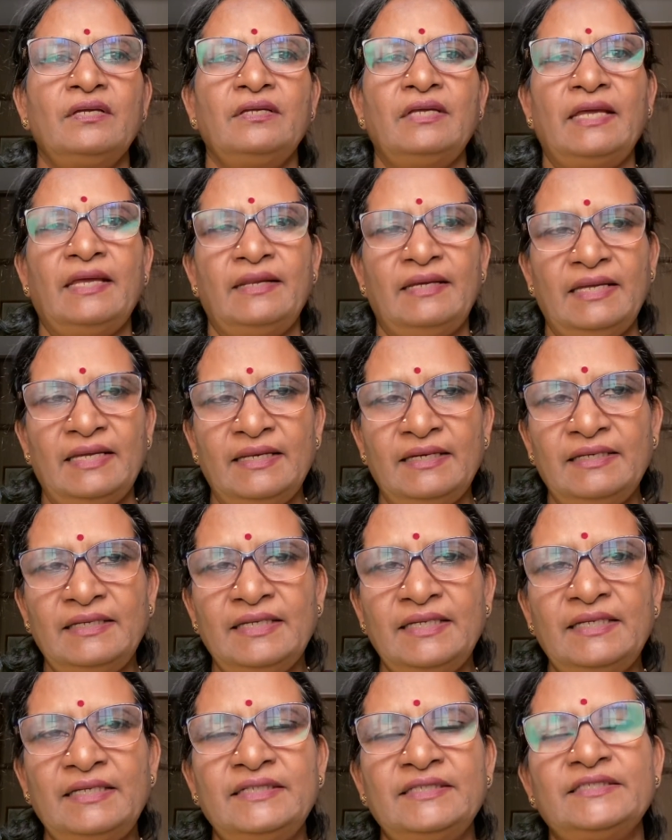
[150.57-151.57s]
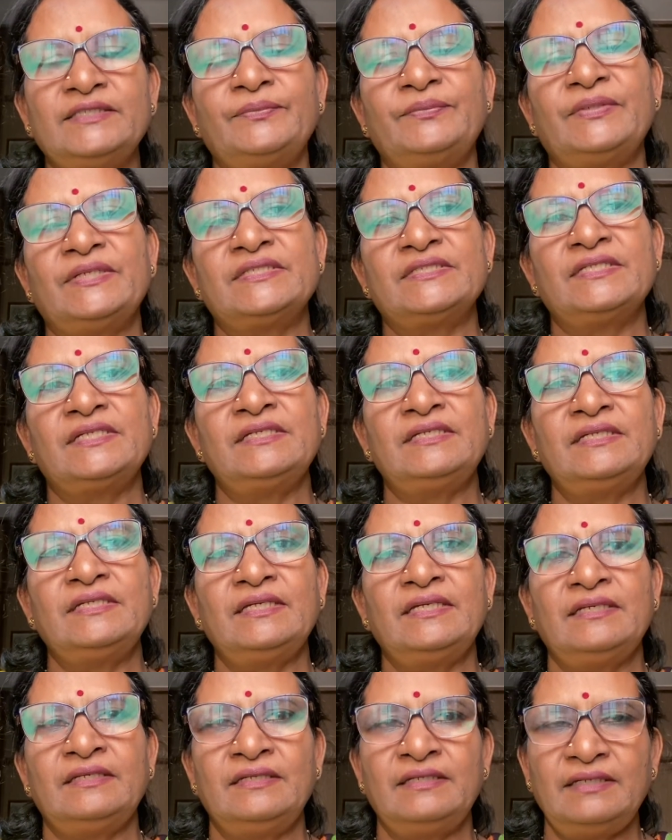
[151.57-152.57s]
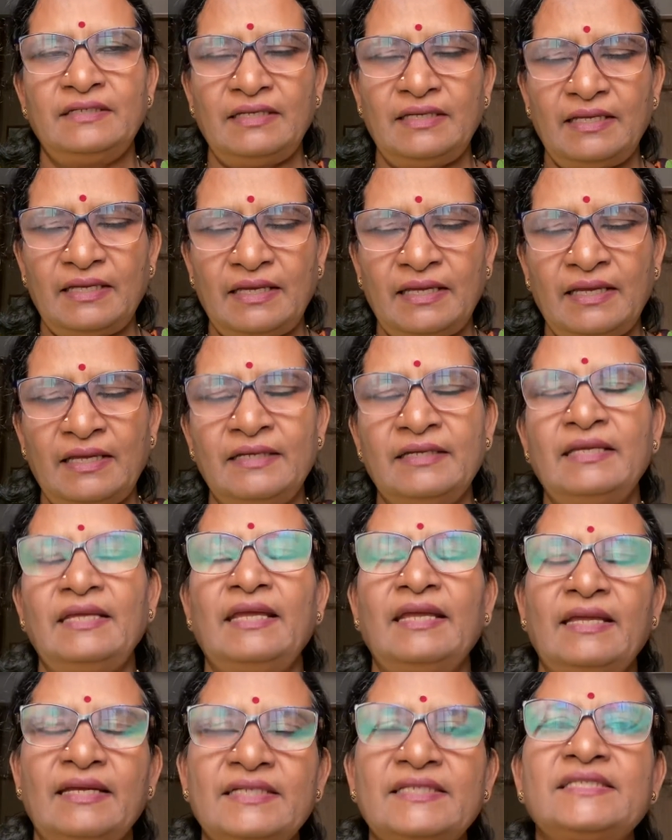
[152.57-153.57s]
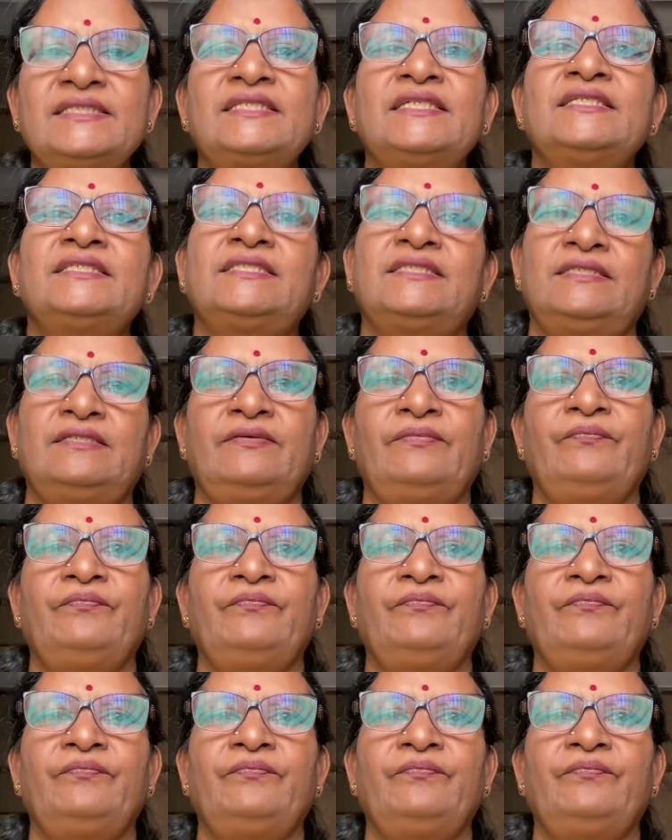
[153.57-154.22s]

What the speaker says: an allele is present in an excess